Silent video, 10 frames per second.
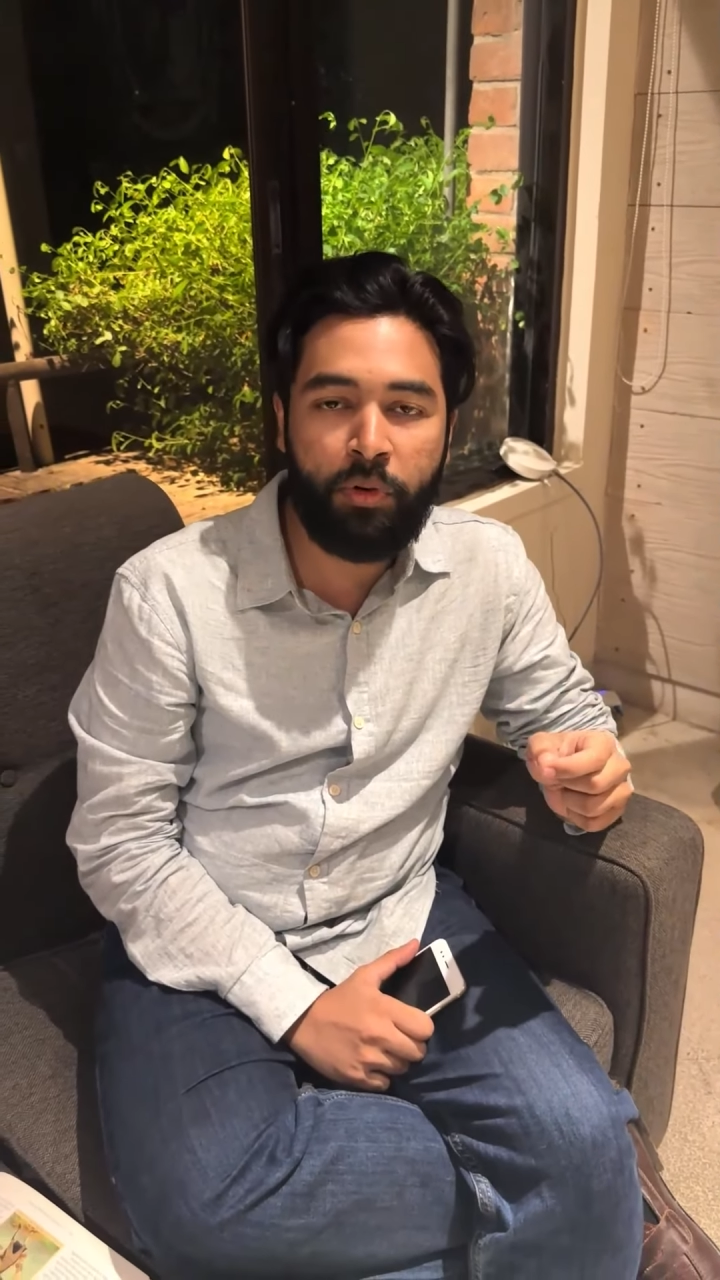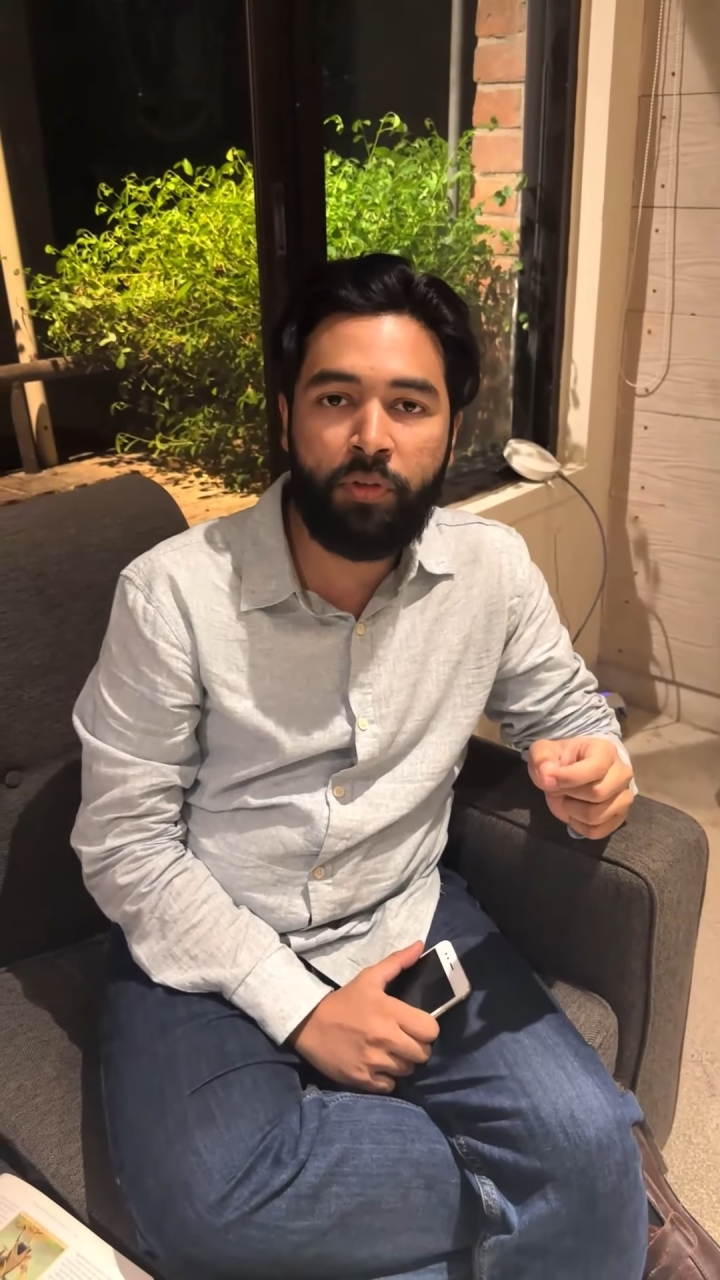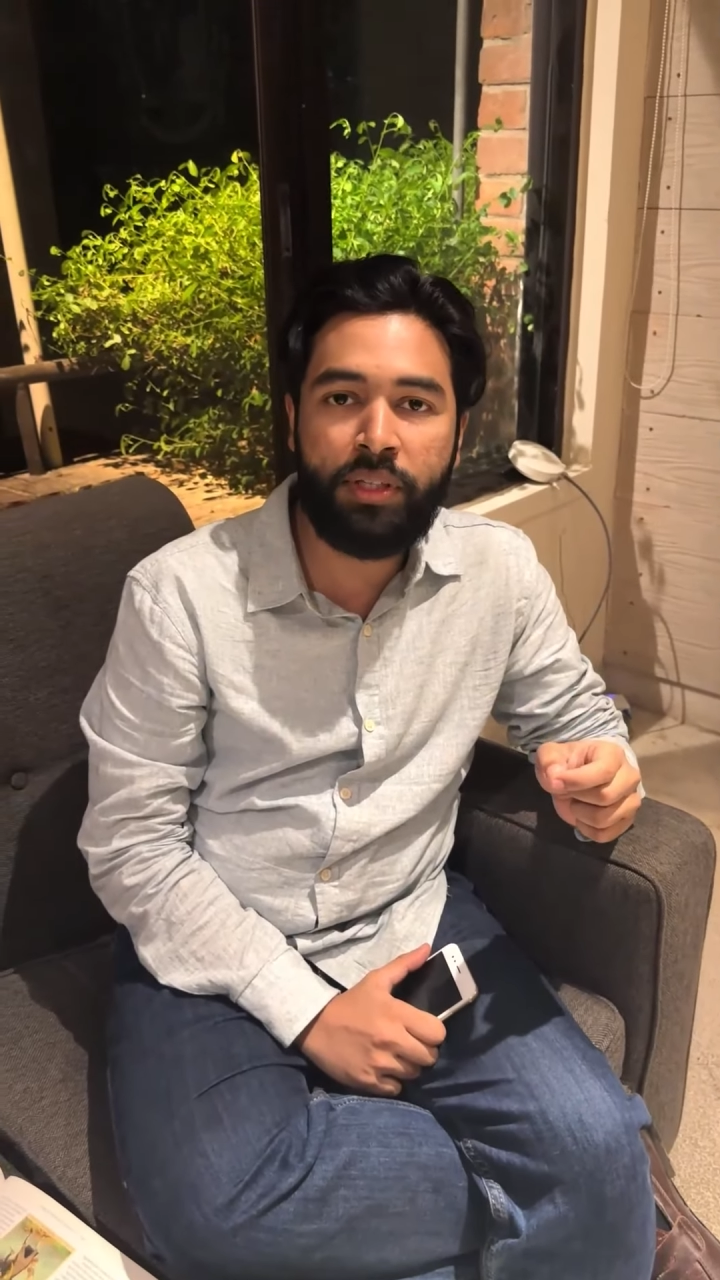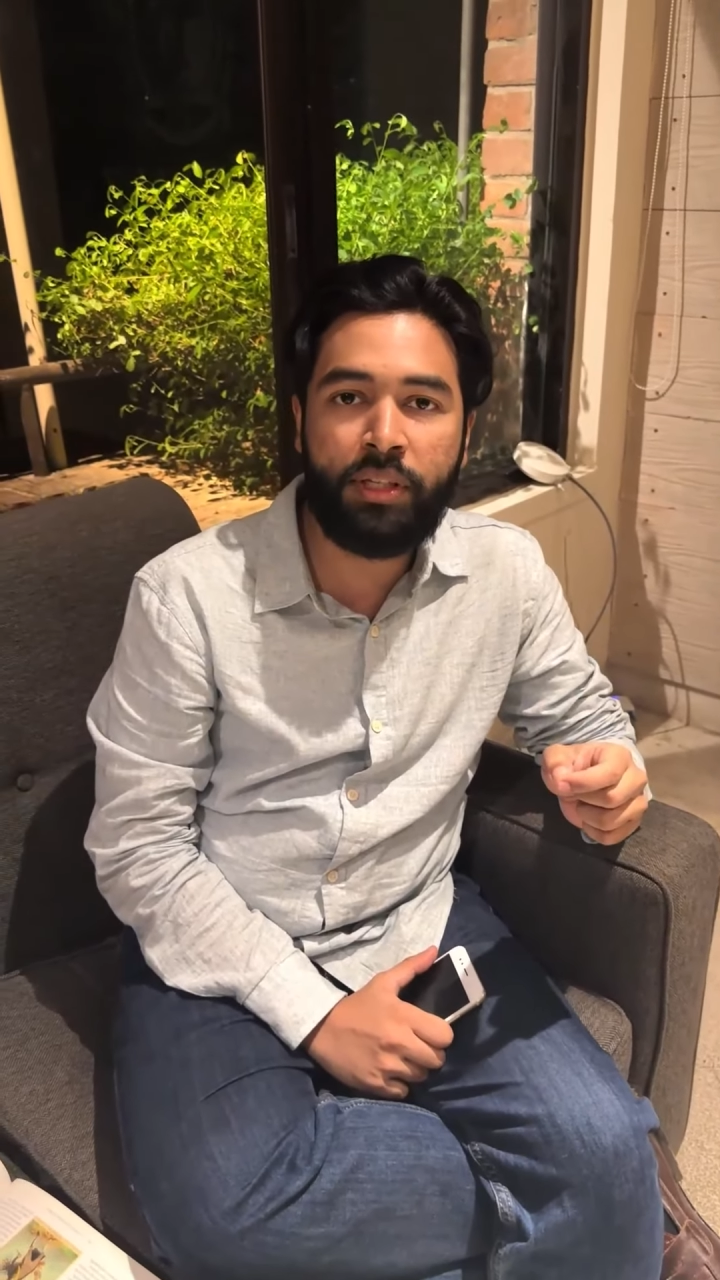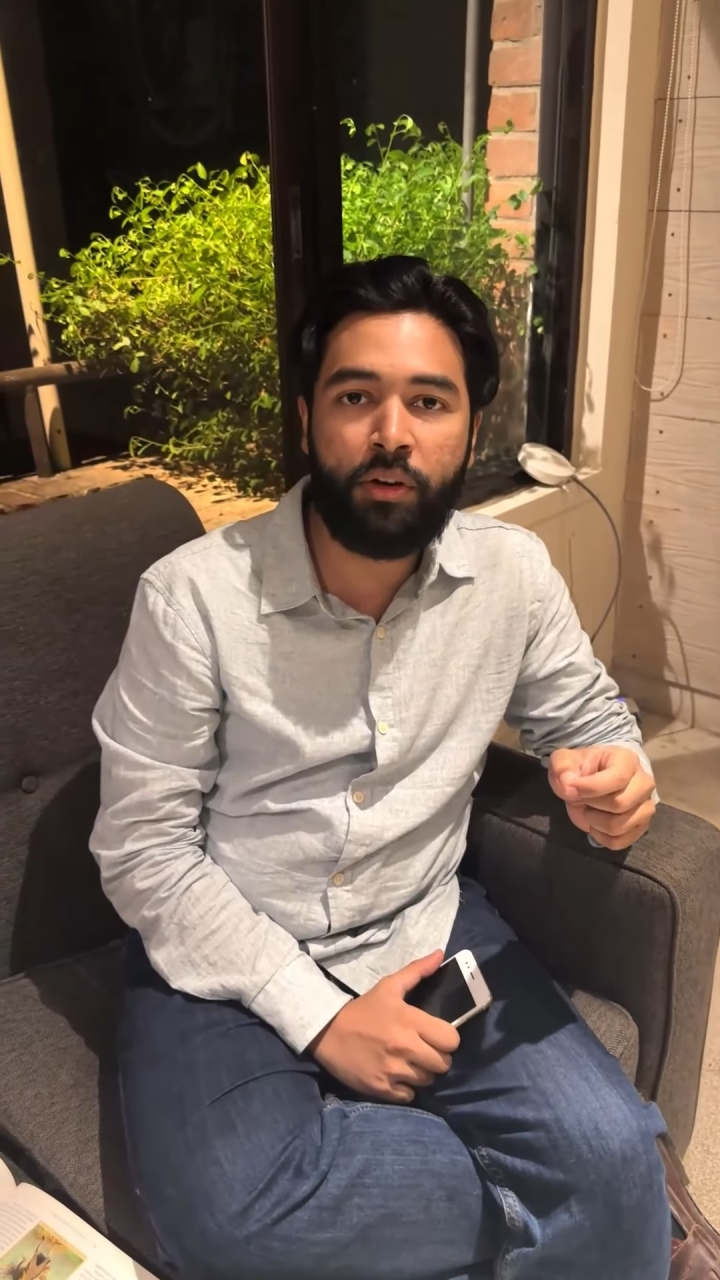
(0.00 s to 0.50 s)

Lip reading: professor